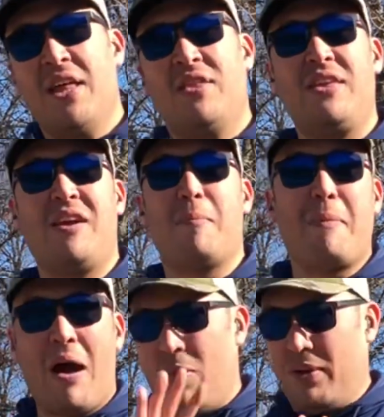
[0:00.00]
the
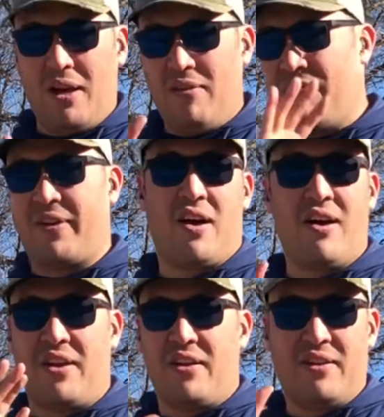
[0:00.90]
amount of
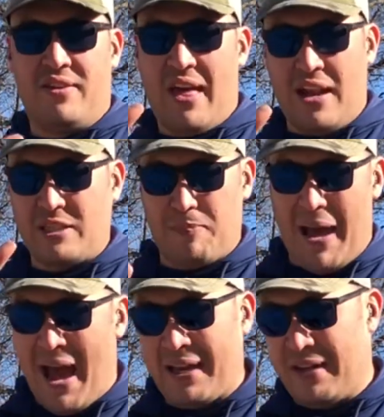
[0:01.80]
gun that is
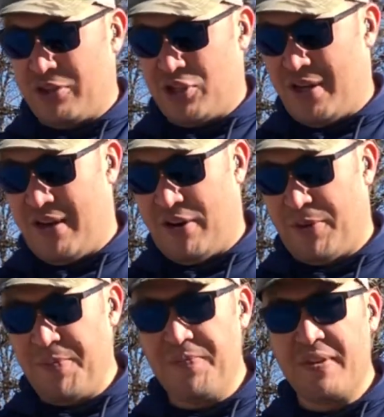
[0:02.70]
packaged here
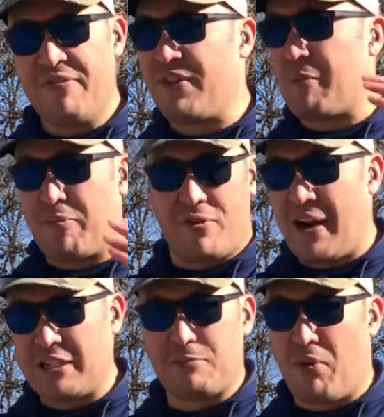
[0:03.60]
for the
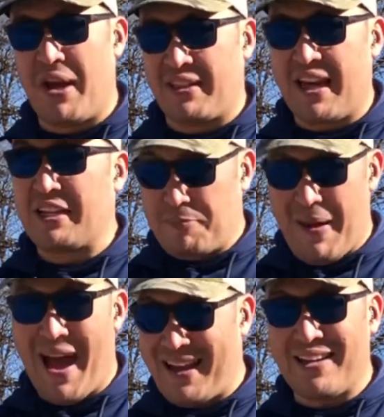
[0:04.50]
price point that it's
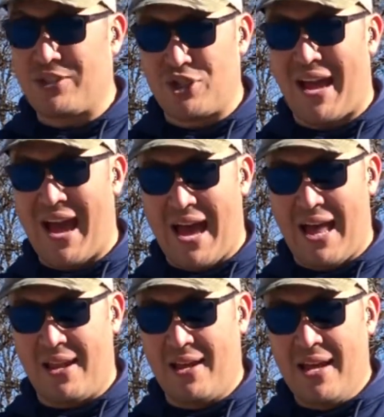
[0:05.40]
packaged
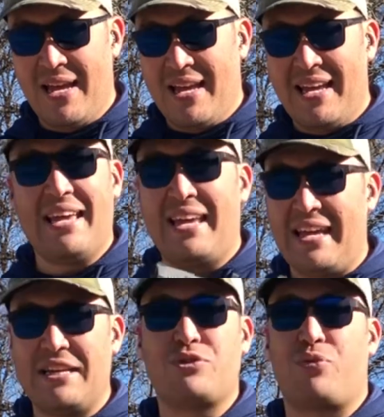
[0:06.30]
at
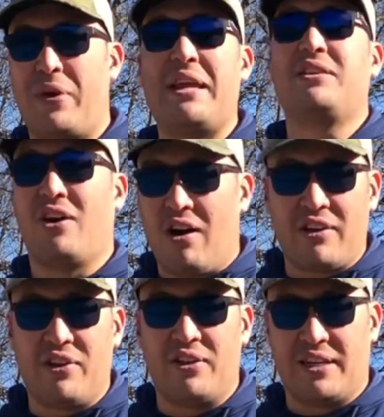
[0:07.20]
is
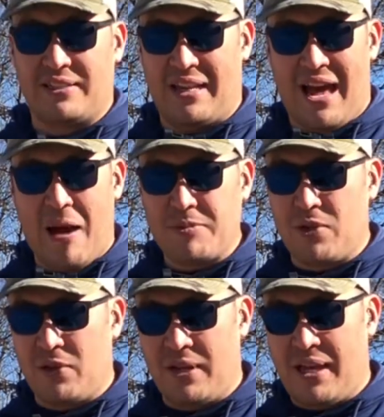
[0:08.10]
redonkulous. It
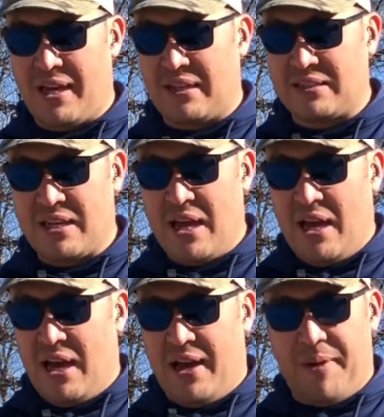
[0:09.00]
absolutely is.
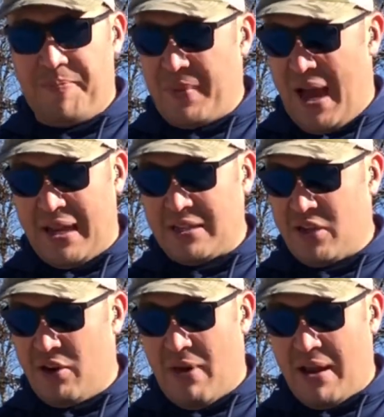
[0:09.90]
I can
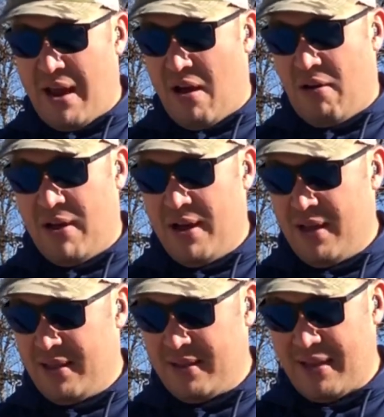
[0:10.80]
tell you right now,
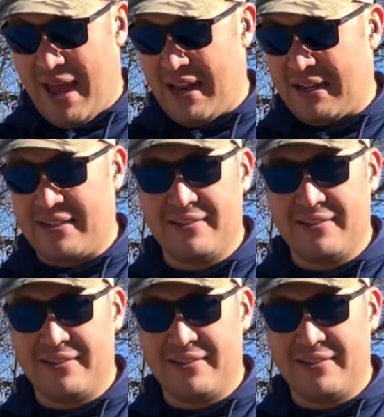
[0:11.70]
Canik